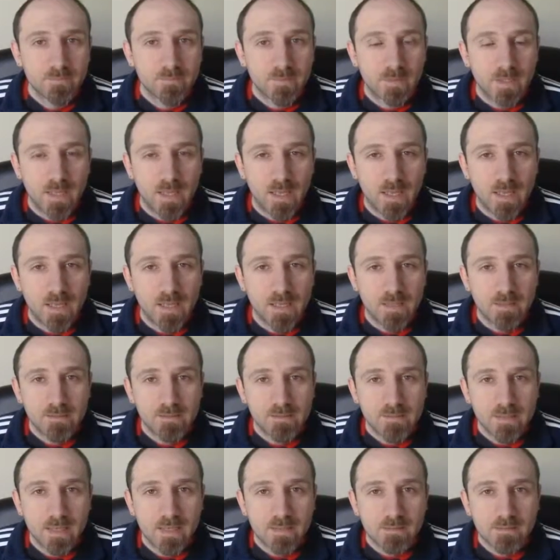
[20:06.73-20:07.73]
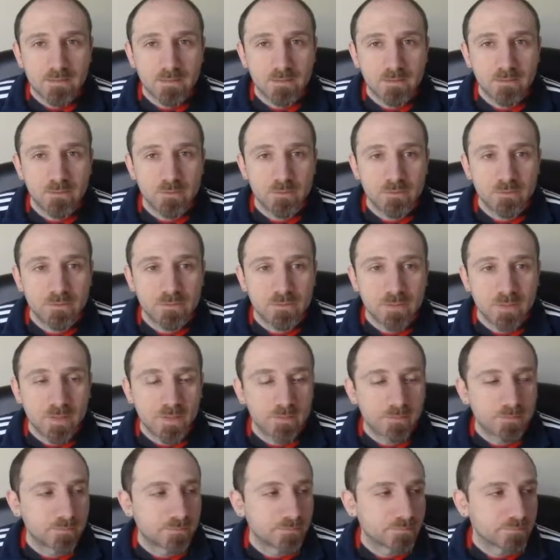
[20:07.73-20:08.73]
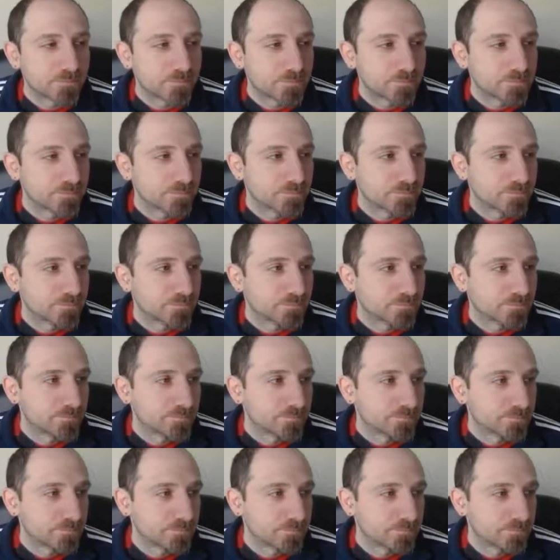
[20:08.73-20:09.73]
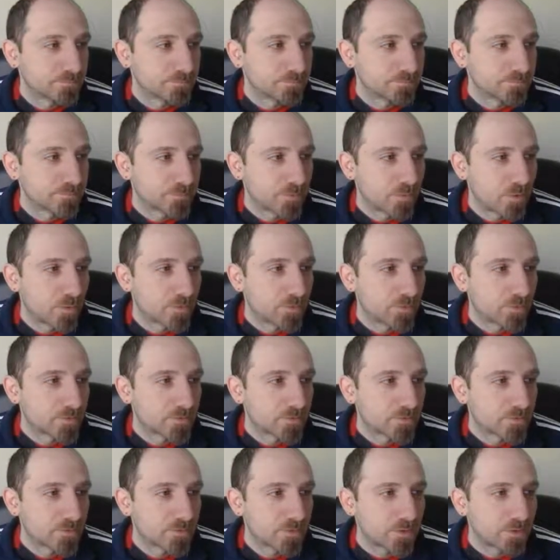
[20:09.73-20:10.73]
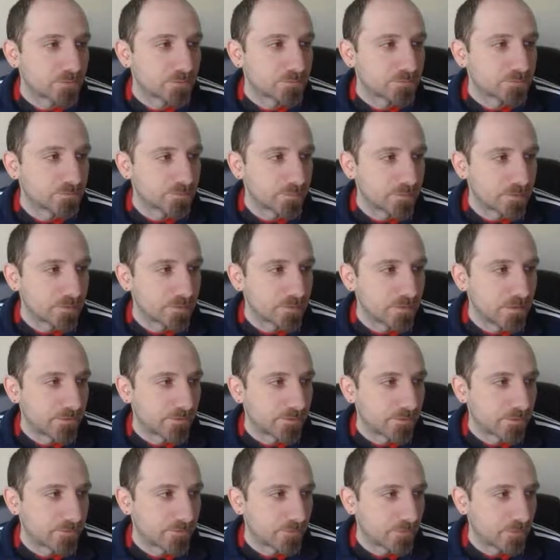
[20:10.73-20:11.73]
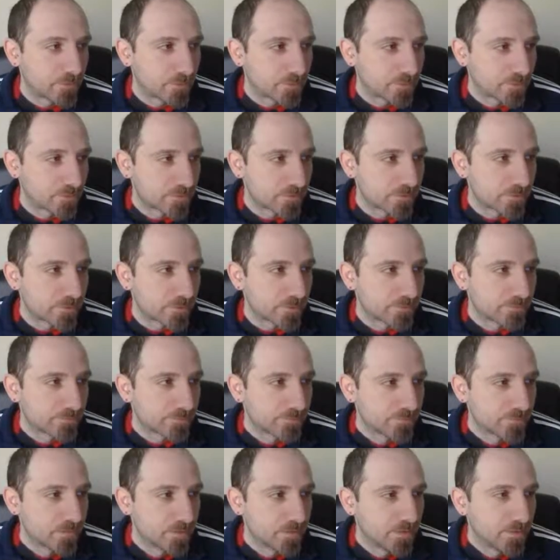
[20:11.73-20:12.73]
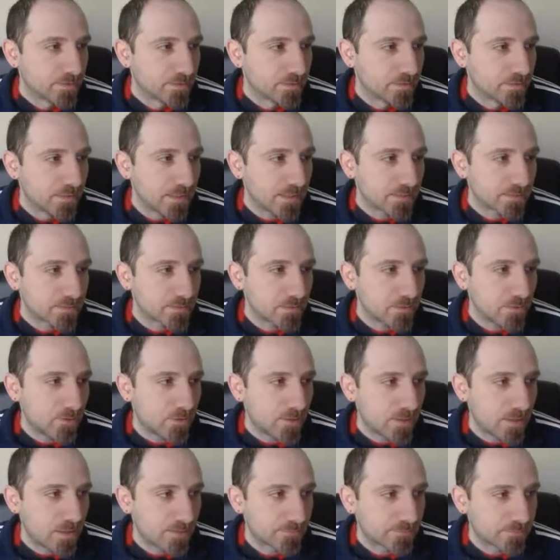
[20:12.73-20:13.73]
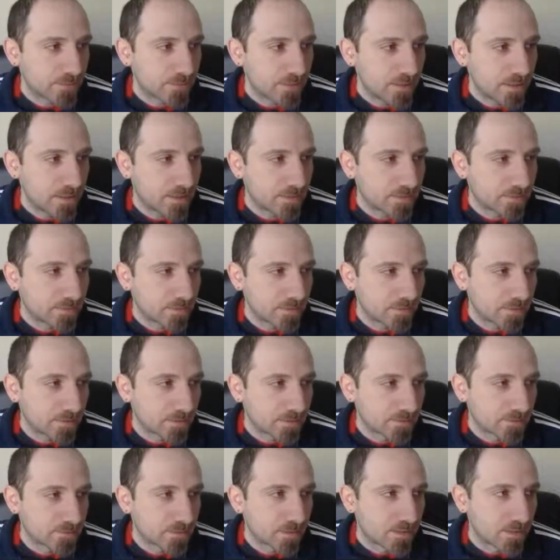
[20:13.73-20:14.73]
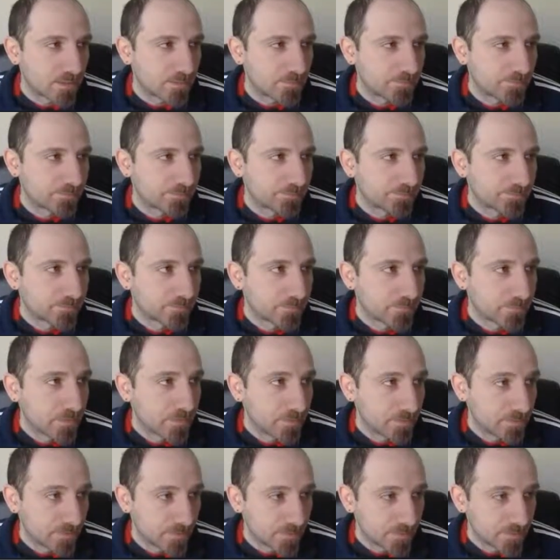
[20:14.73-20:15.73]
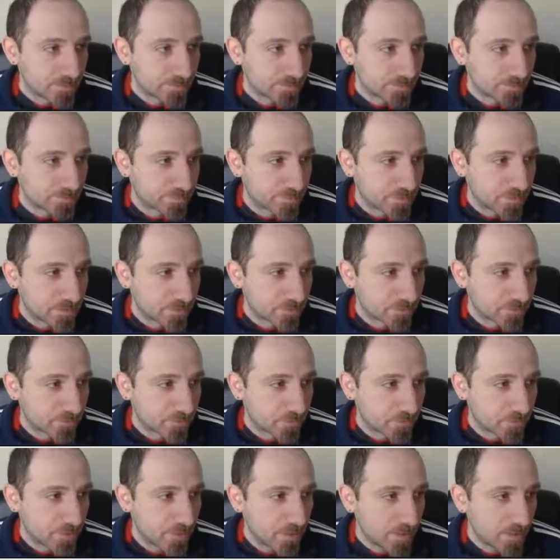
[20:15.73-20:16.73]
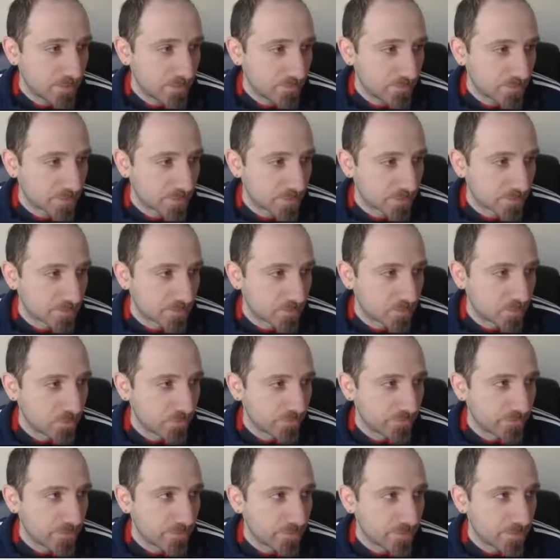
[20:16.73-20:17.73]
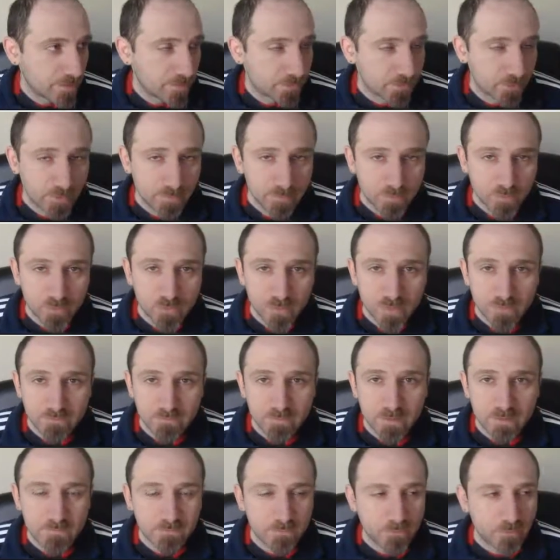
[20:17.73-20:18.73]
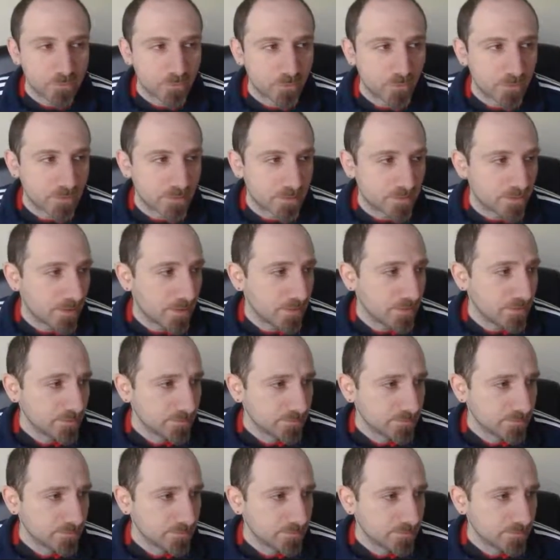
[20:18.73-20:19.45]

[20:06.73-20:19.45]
And starts to do some combos as well, but never follows through. The next lot after that is this group here, which is the all-female group, 25 through 29.